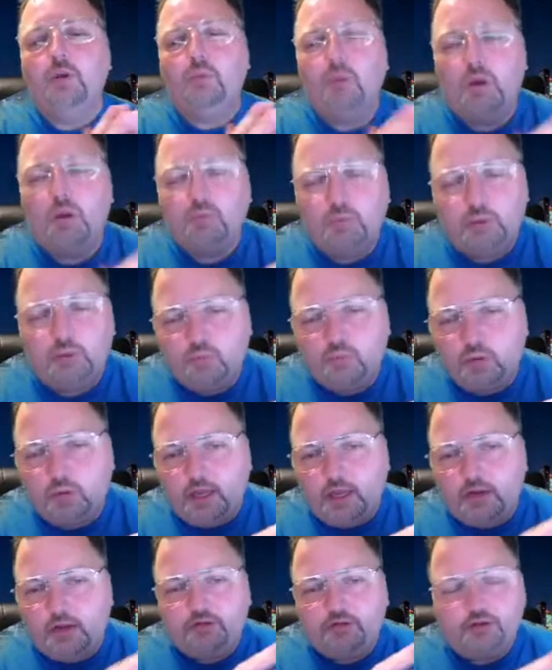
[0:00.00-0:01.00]
what we
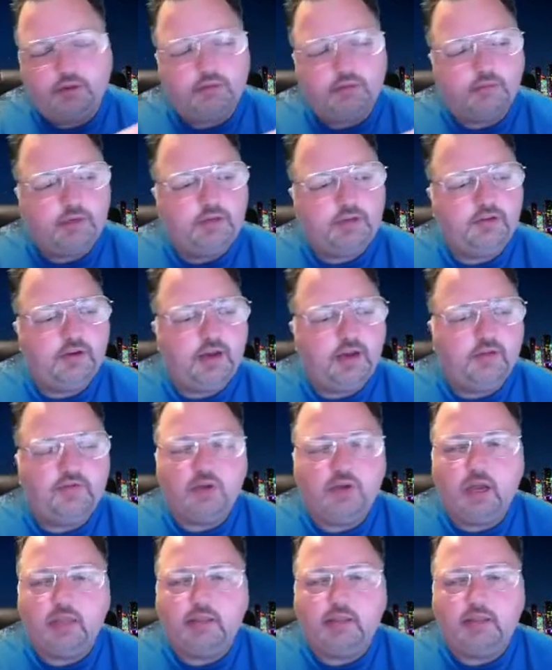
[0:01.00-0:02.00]
wish, and the reason
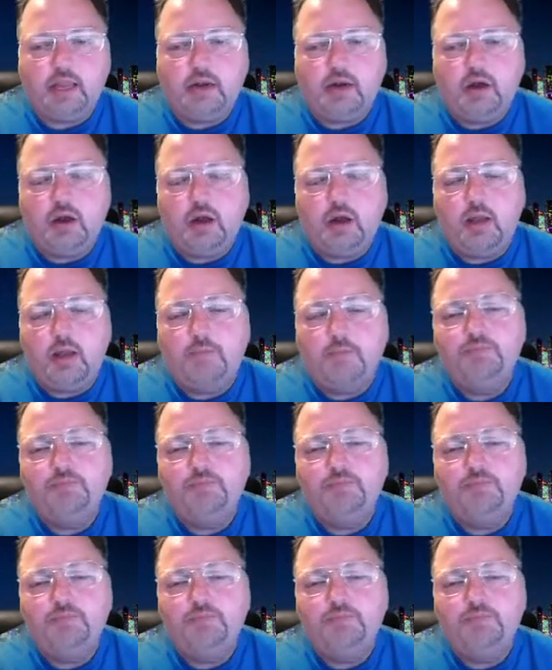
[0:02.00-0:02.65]
I've got that on,